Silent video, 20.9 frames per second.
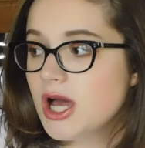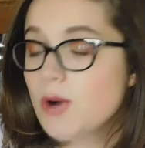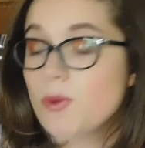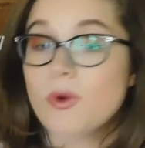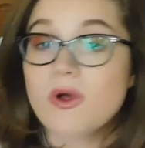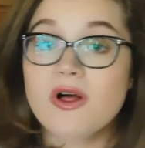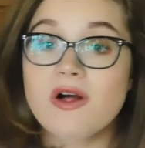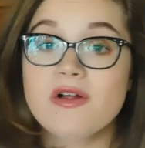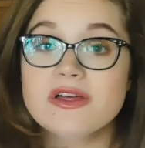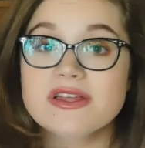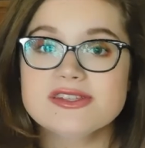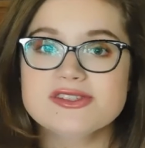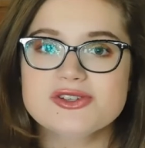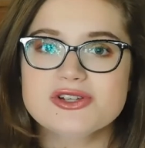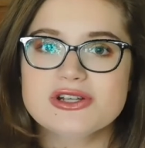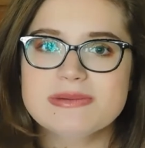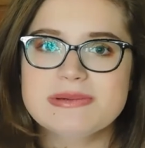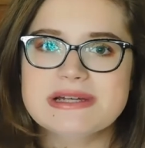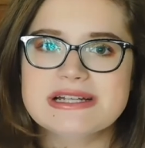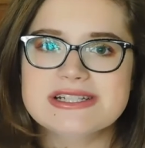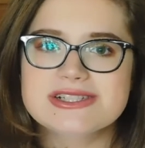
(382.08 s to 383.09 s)
Well, I'll insert
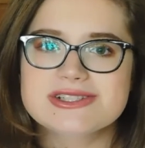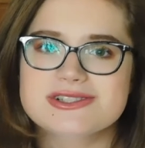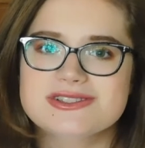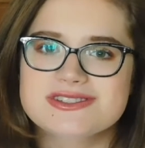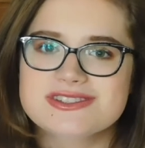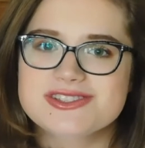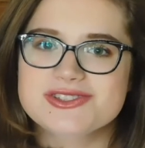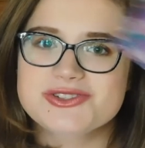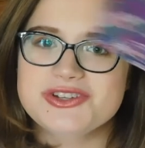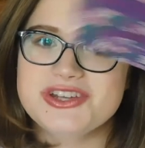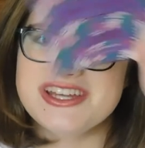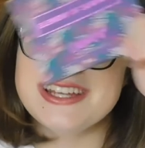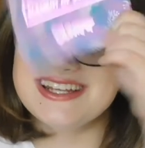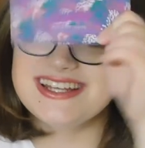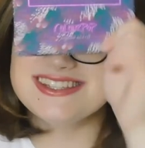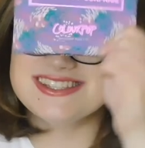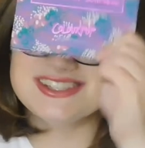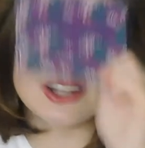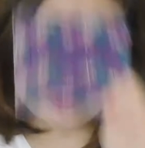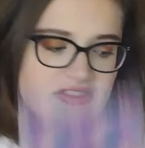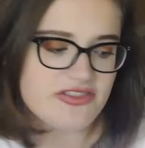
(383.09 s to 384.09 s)
a picture on the screen.
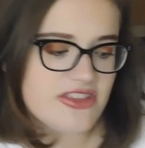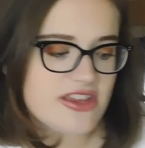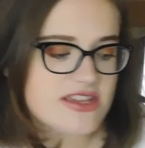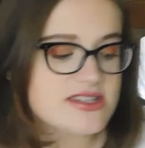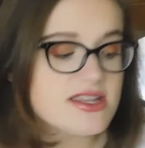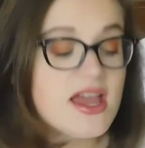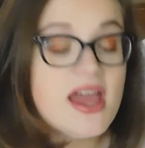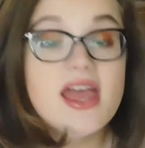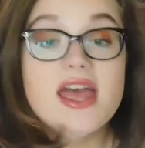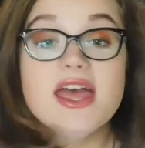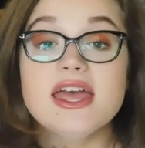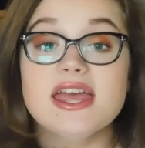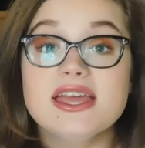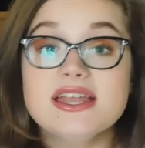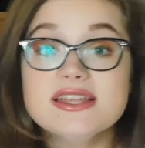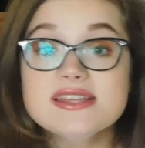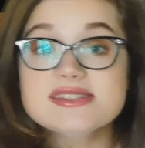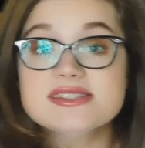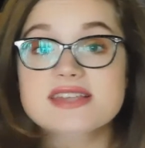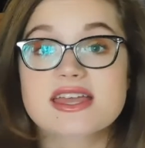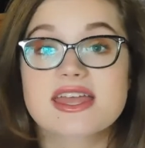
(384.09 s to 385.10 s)
It's not this. It
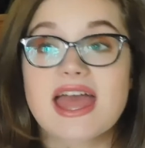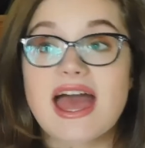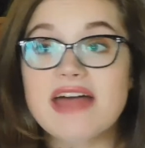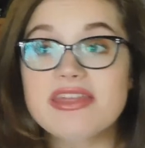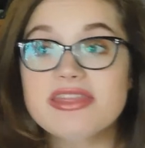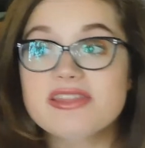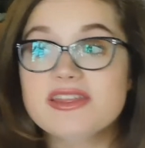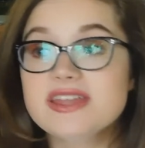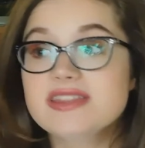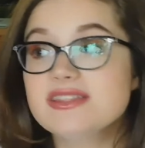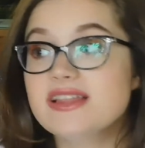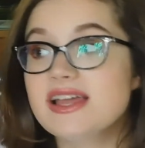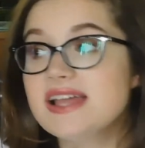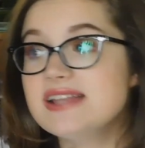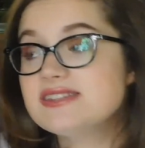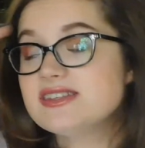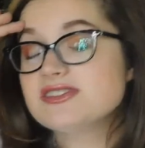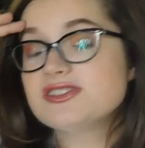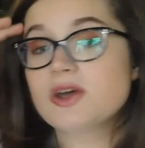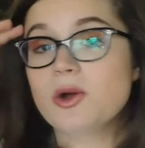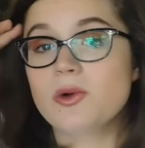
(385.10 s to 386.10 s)
is Kathleen
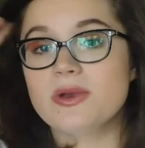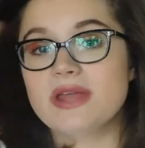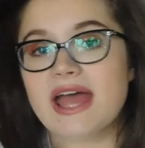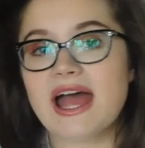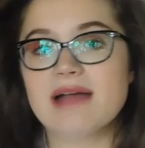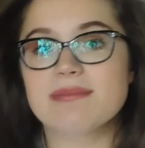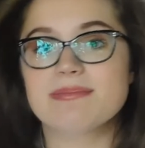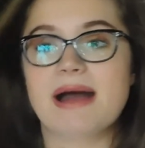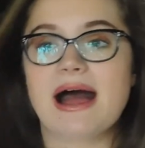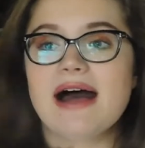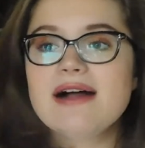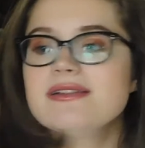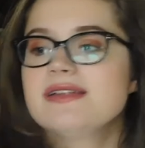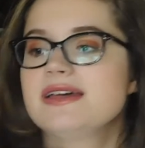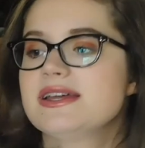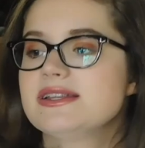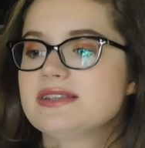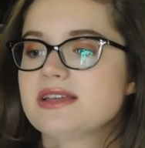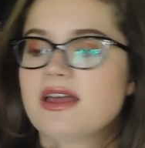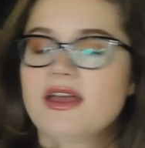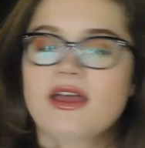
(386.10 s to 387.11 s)
Light's Zodiac
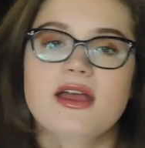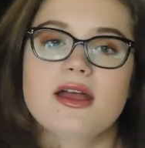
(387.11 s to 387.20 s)
palette.